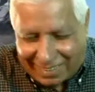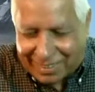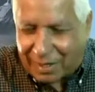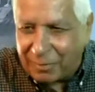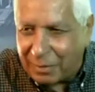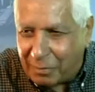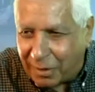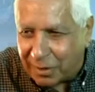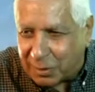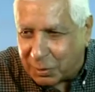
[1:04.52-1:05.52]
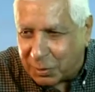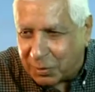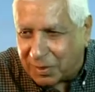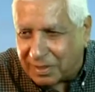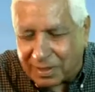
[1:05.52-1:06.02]
summer
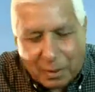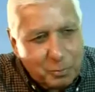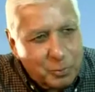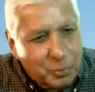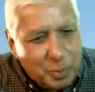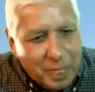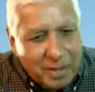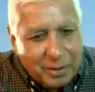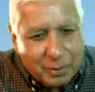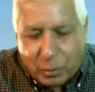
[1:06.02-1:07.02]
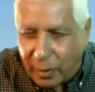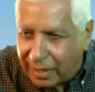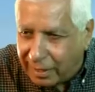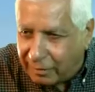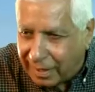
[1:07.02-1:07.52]
monsoons, some
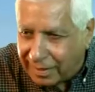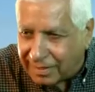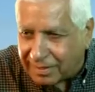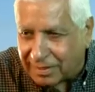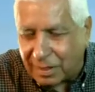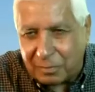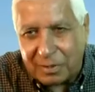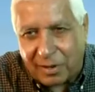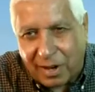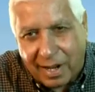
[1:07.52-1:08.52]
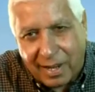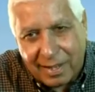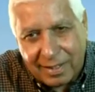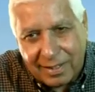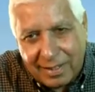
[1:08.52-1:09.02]
very wet, some
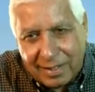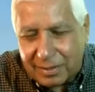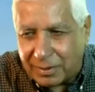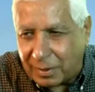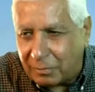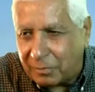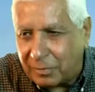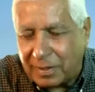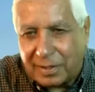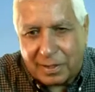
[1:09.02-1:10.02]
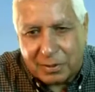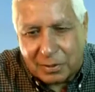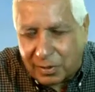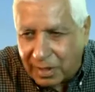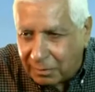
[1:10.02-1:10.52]
dry, some
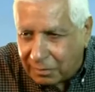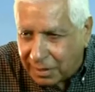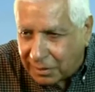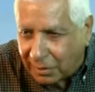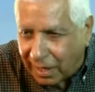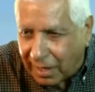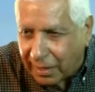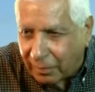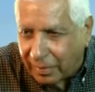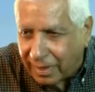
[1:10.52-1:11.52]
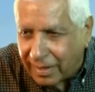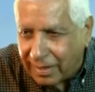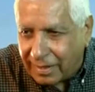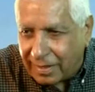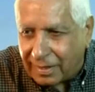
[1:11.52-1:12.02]
extremely dry.
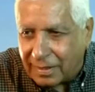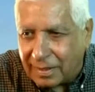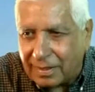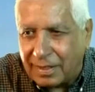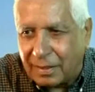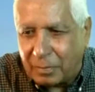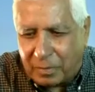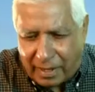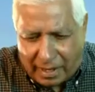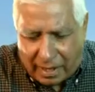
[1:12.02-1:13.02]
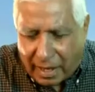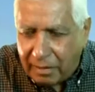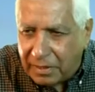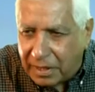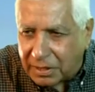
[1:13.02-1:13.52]
The
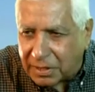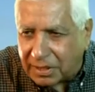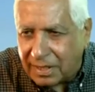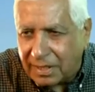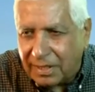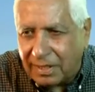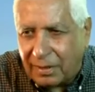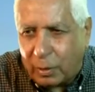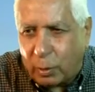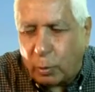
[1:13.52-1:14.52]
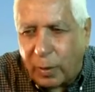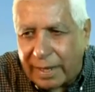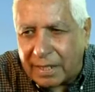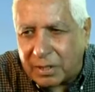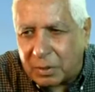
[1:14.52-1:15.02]
heaviest,
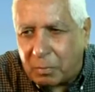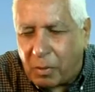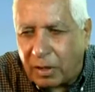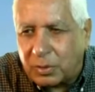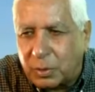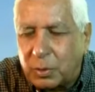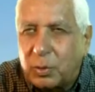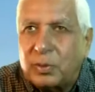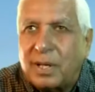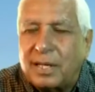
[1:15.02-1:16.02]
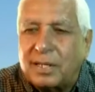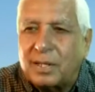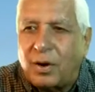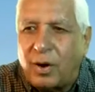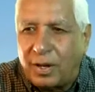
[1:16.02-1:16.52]
wettest monsoon I
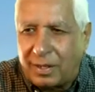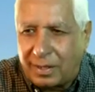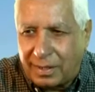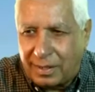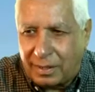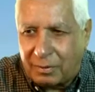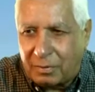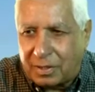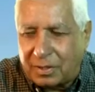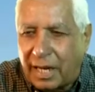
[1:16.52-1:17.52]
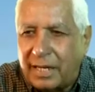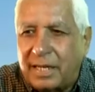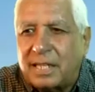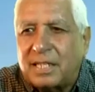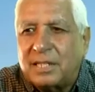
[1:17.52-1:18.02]
recall was
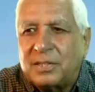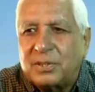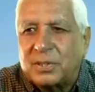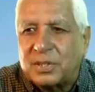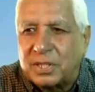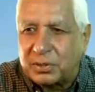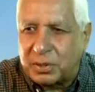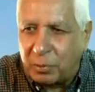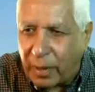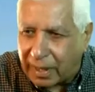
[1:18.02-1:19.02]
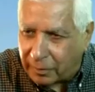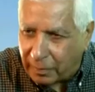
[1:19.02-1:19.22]
1961.